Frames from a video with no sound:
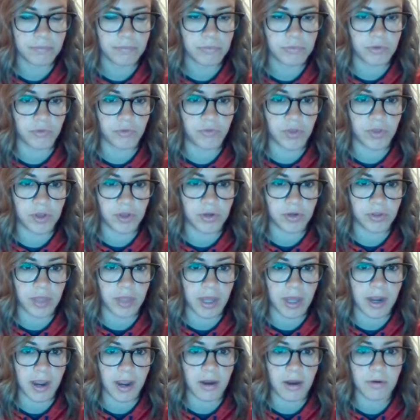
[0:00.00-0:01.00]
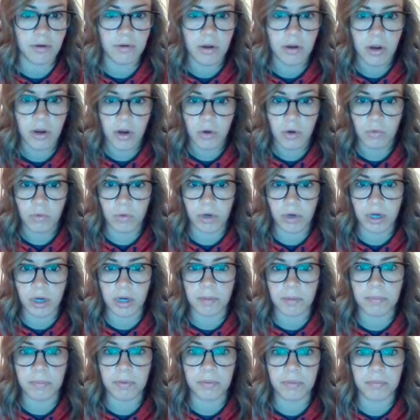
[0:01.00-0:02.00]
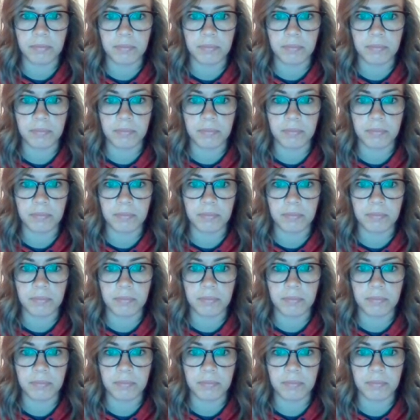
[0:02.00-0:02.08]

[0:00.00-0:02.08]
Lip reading: To figure that out, we're going to